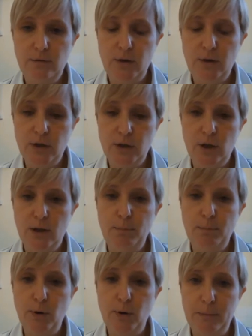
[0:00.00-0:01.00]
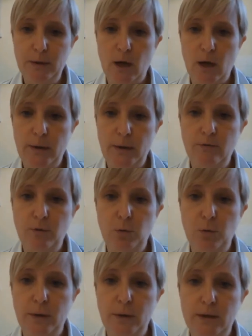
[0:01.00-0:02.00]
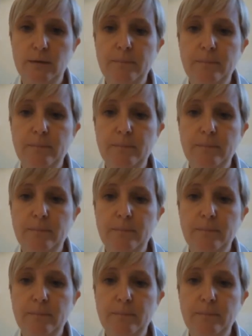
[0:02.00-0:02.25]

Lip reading: for virtual appointments going forward.